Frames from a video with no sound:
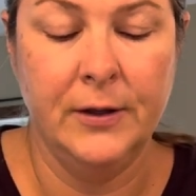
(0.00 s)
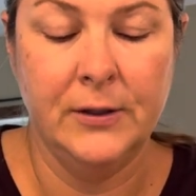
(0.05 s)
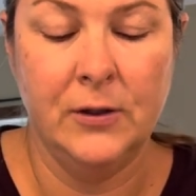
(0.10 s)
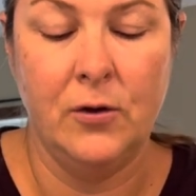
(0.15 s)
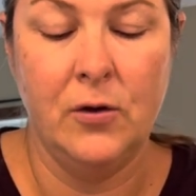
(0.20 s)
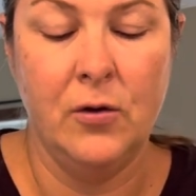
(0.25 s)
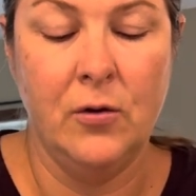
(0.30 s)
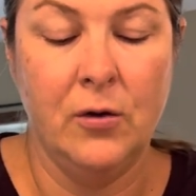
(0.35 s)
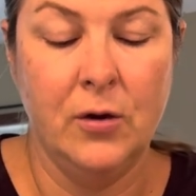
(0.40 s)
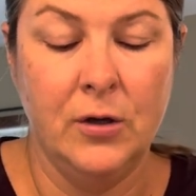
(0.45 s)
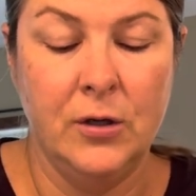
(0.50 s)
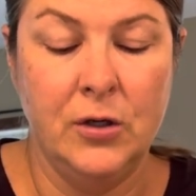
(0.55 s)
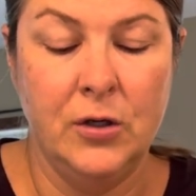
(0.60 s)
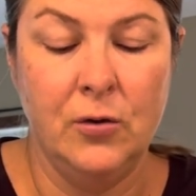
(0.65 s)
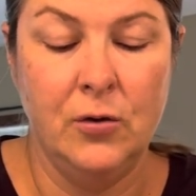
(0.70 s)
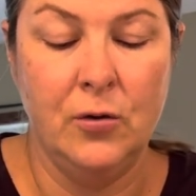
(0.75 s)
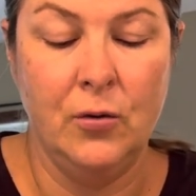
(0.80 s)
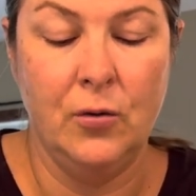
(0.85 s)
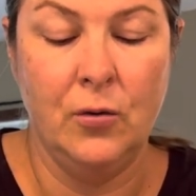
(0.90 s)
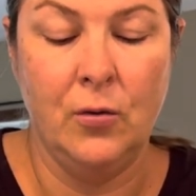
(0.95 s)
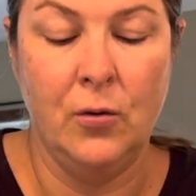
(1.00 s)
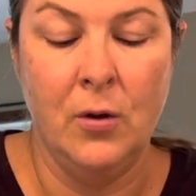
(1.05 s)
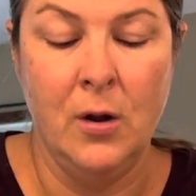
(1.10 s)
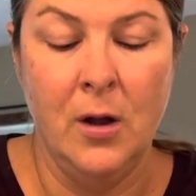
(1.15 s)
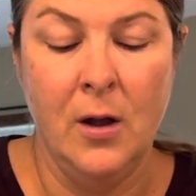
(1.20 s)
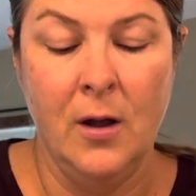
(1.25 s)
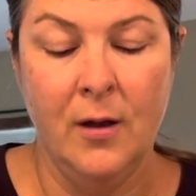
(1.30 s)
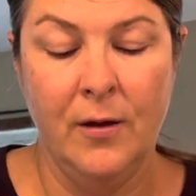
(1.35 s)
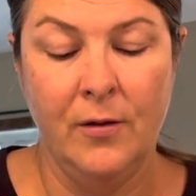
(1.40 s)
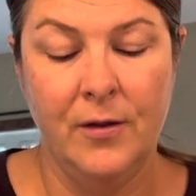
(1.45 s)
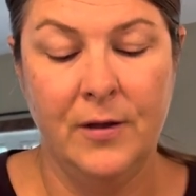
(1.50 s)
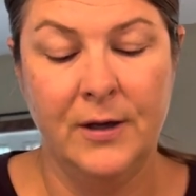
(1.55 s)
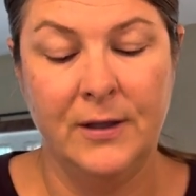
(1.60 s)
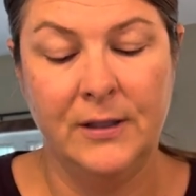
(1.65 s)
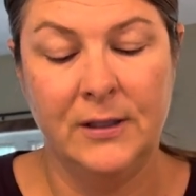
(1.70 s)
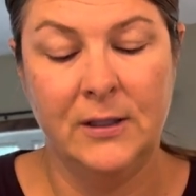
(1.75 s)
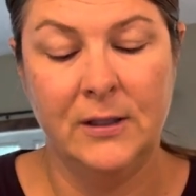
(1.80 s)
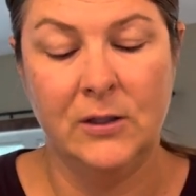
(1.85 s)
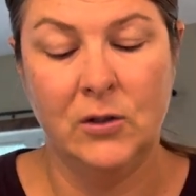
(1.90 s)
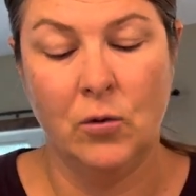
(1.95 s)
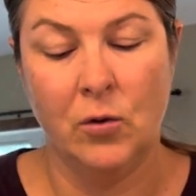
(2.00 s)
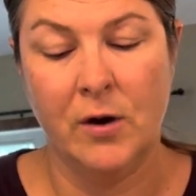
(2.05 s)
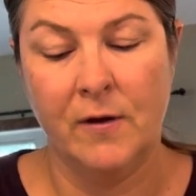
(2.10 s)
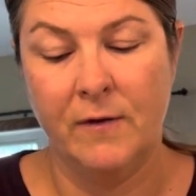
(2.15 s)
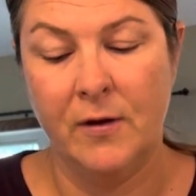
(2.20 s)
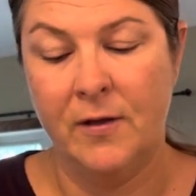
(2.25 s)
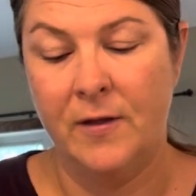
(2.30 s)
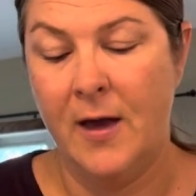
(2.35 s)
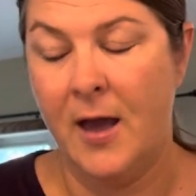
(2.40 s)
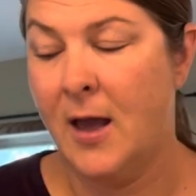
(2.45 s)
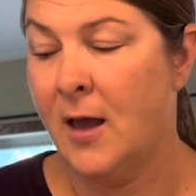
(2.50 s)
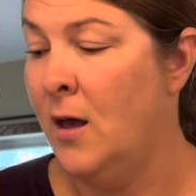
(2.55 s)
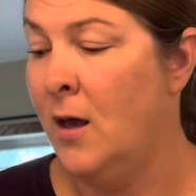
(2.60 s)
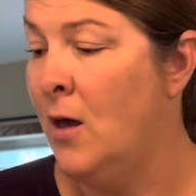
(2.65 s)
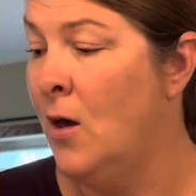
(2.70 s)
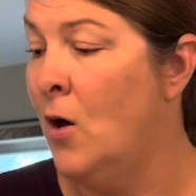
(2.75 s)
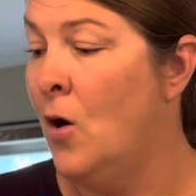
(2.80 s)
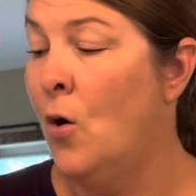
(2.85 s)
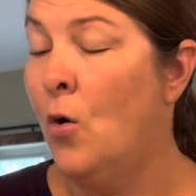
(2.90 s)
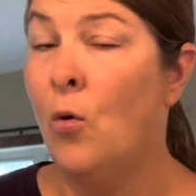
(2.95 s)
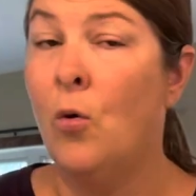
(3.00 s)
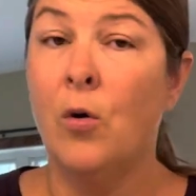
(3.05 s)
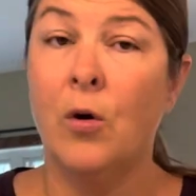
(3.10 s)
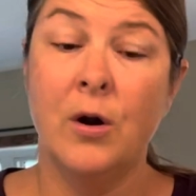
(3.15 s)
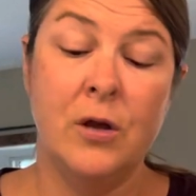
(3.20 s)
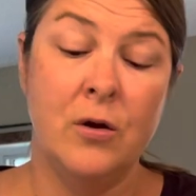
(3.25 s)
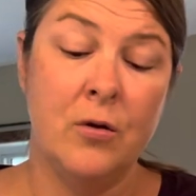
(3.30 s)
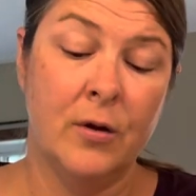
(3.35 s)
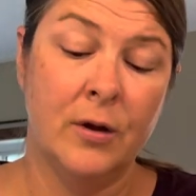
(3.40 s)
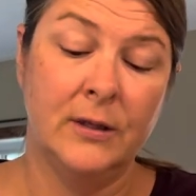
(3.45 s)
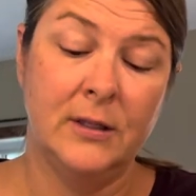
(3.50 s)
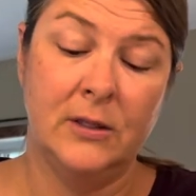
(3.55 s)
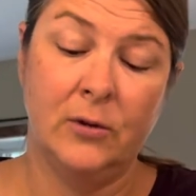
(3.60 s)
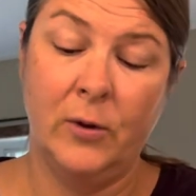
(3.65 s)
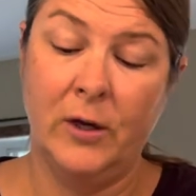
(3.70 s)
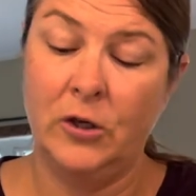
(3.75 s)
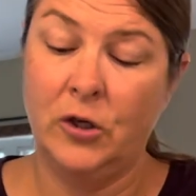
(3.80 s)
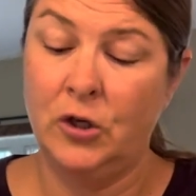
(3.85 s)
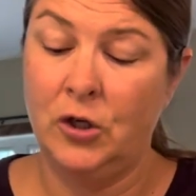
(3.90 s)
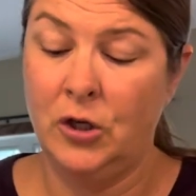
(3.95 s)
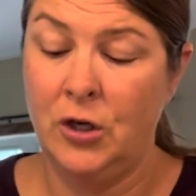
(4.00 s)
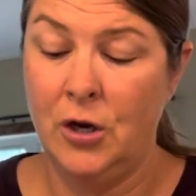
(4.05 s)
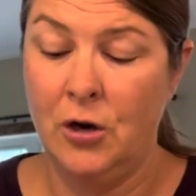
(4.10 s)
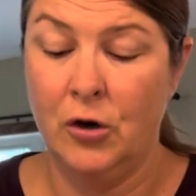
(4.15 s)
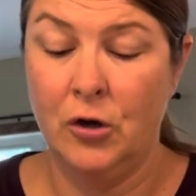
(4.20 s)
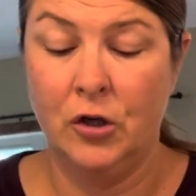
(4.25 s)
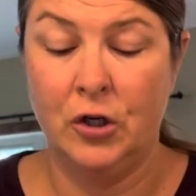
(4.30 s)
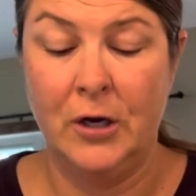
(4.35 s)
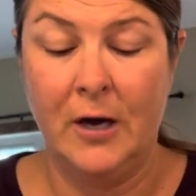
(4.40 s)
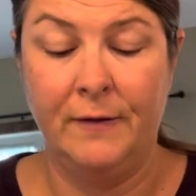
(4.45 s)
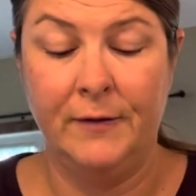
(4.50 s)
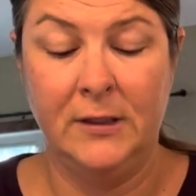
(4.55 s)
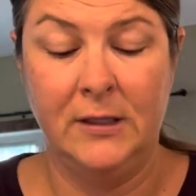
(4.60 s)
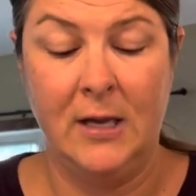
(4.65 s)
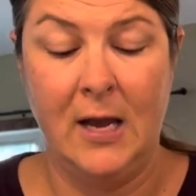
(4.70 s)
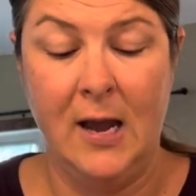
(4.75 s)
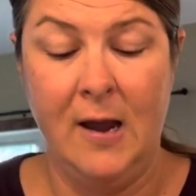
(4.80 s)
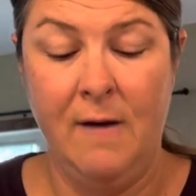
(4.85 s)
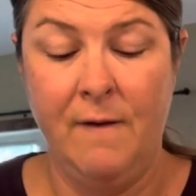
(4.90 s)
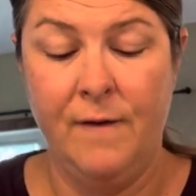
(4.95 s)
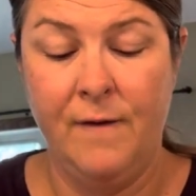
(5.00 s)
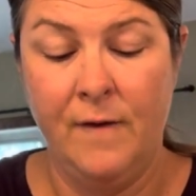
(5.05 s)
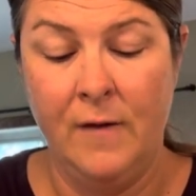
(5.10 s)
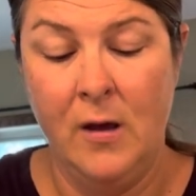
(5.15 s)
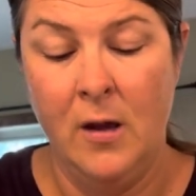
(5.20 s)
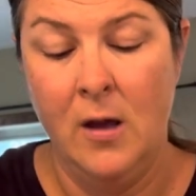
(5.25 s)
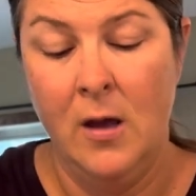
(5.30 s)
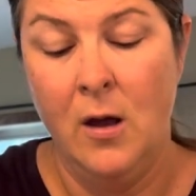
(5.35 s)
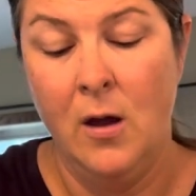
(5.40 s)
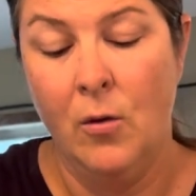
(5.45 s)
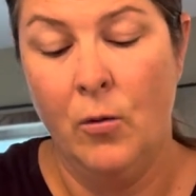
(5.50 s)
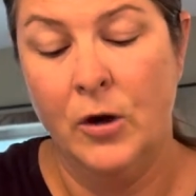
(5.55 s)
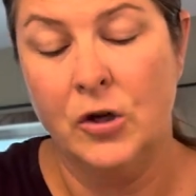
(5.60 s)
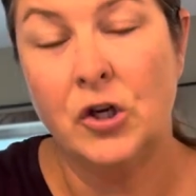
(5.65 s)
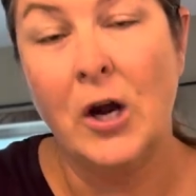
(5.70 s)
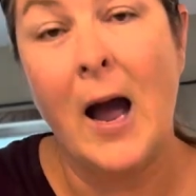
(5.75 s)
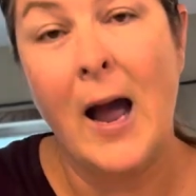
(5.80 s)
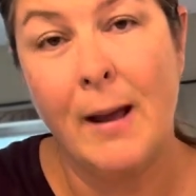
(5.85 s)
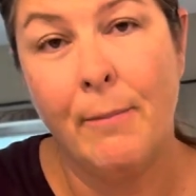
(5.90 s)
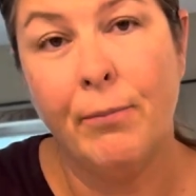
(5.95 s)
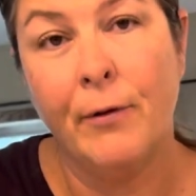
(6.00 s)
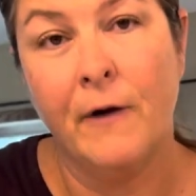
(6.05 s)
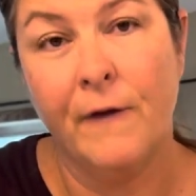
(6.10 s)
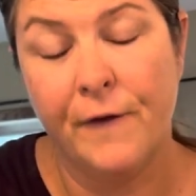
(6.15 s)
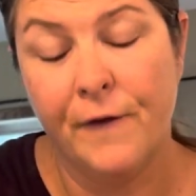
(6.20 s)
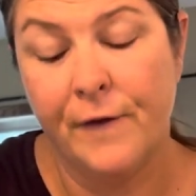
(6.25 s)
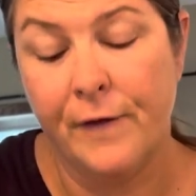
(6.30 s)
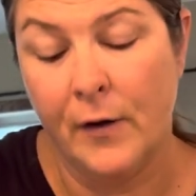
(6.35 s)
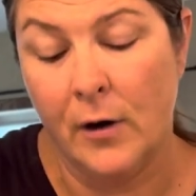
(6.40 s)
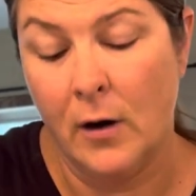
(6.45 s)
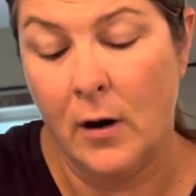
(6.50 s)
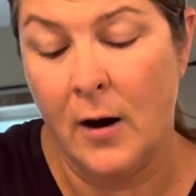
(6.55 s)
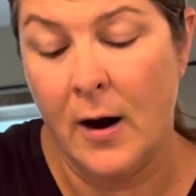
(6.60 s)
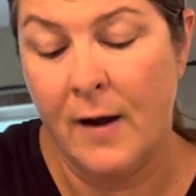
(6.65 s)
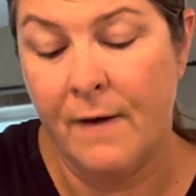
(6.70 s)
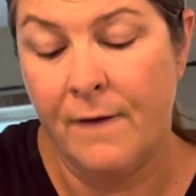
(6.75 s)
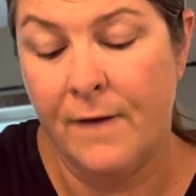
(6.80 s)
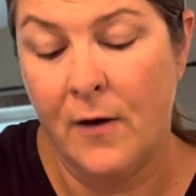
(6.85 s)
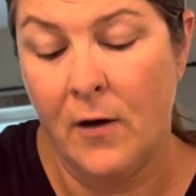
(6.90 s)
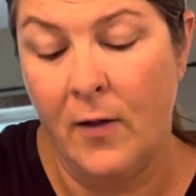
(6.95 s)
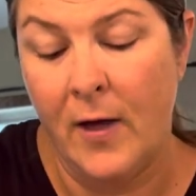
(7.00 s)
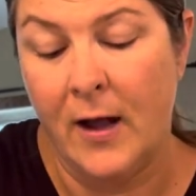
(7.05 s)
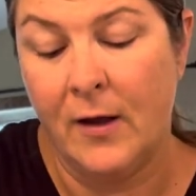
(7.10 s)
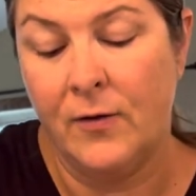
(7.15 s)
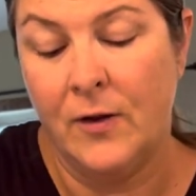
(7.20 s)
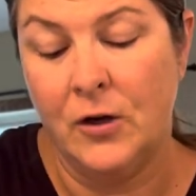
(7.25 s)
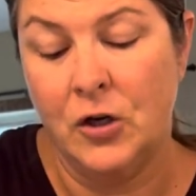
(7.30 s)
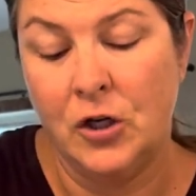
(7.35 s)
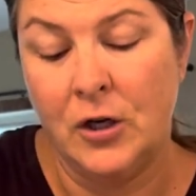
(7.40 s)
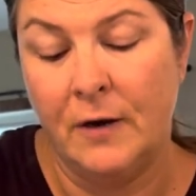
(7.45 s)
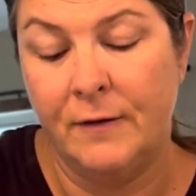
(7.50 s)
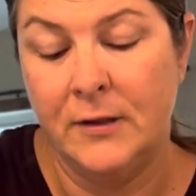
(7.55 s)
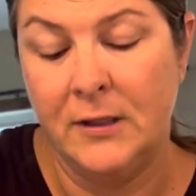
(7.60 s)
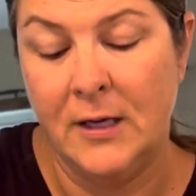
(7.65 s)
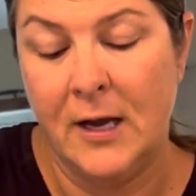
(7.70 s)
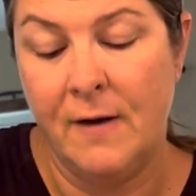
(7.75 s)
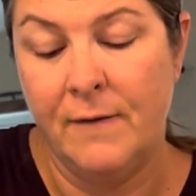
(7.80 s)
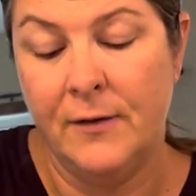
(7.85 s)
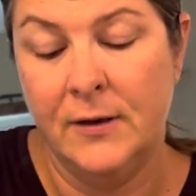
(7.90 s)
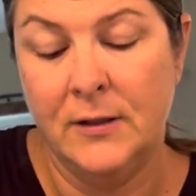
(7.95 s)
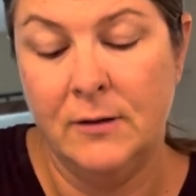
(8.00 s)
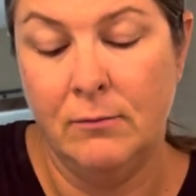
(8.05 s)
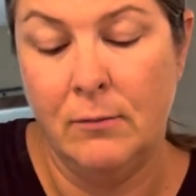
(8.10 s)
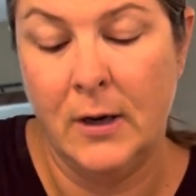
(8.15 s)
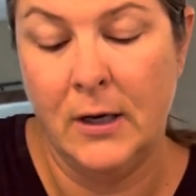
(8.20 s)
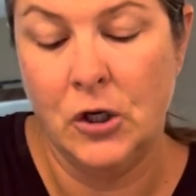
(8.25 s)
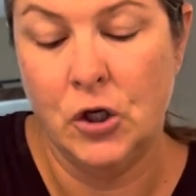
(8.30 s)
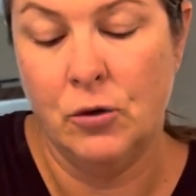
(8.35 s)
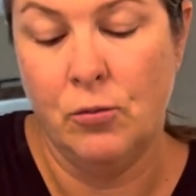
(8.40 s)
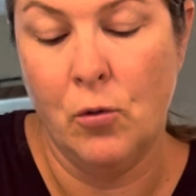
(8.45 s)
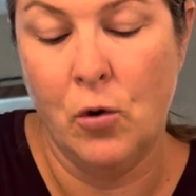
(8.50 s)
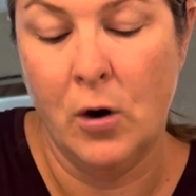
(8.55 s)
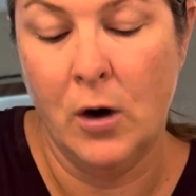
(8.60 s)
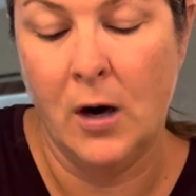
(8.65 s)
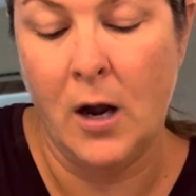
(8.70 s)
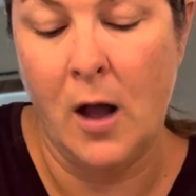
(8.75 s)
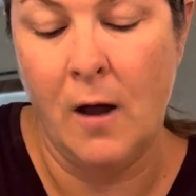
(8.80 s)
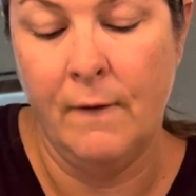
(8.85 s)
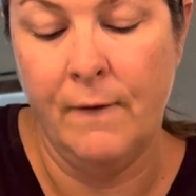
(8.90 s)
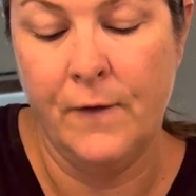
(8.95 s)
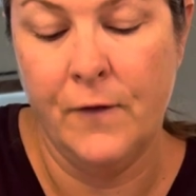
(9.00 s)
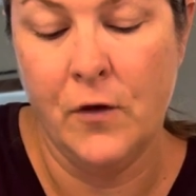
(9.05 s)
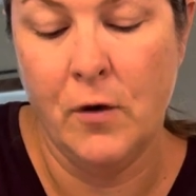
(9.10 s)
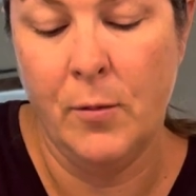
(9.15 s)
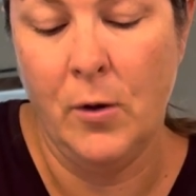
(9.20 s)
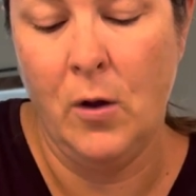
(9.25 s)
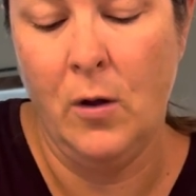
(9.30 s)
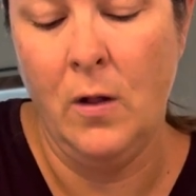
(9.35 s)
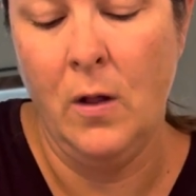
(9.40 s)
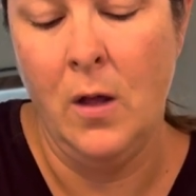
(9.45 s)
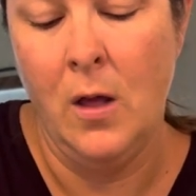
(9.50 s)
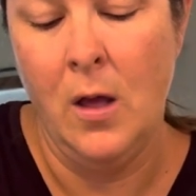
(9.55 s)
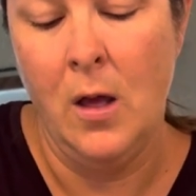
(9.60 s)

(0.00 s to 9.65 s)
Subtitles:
So you could do this sort of a thing, or you could switch to your chef's knife, which I prefer. I feel like the chef's knife is much more comfortable,